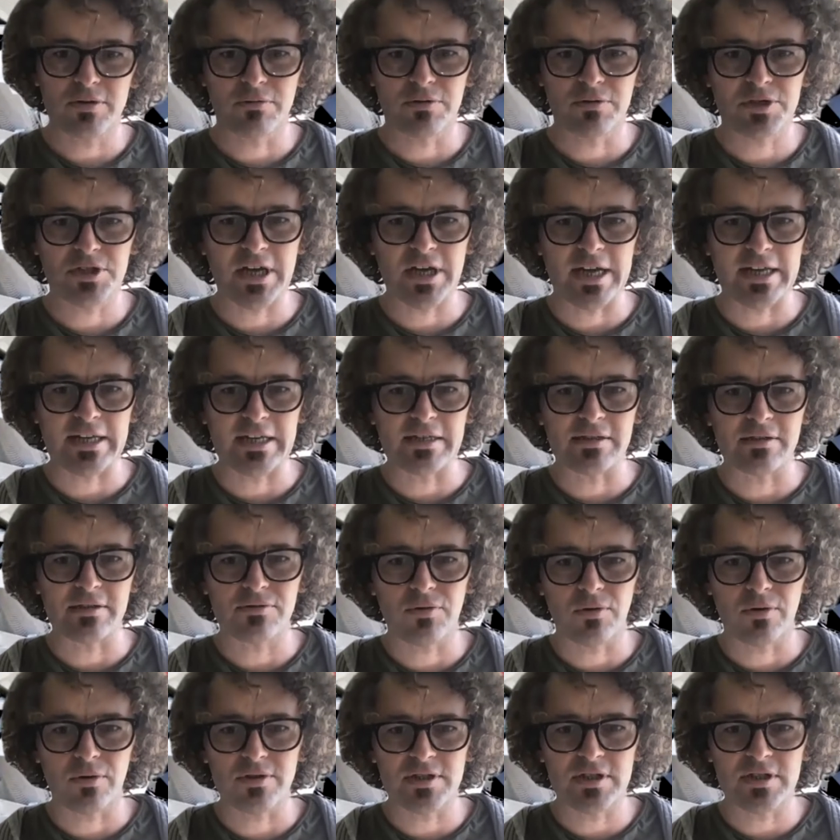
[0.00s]
citing
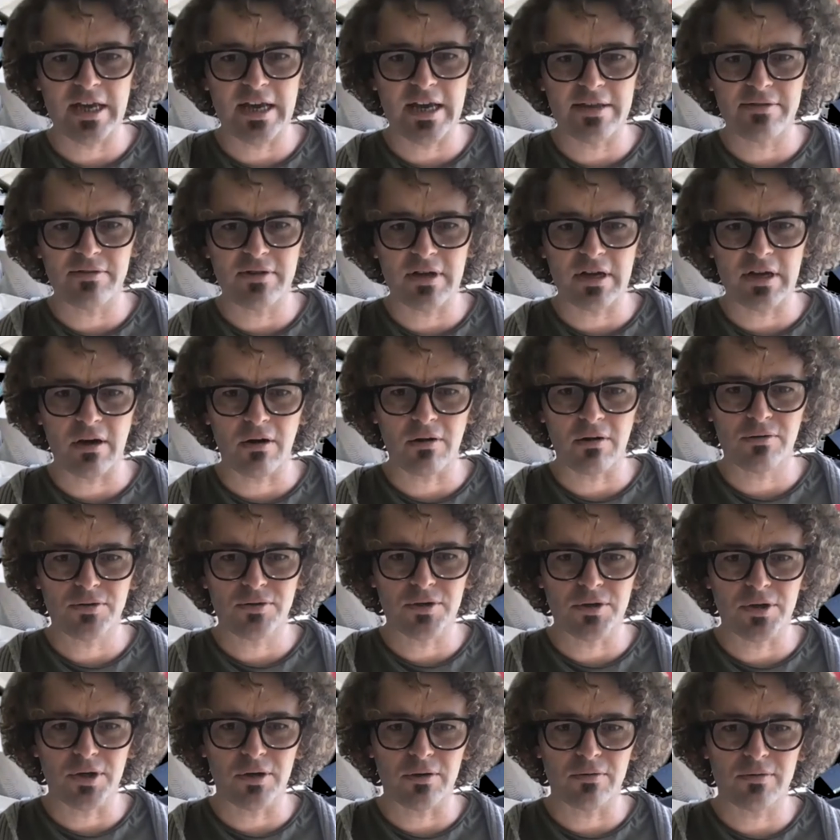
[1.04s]
towards the end there.
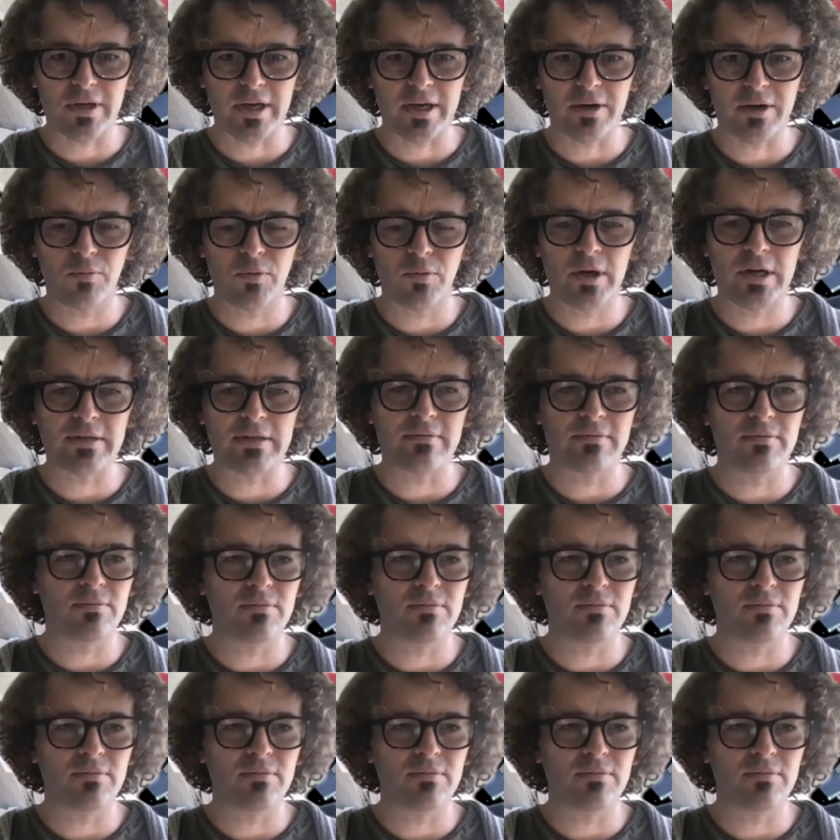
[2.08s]
You know, like what.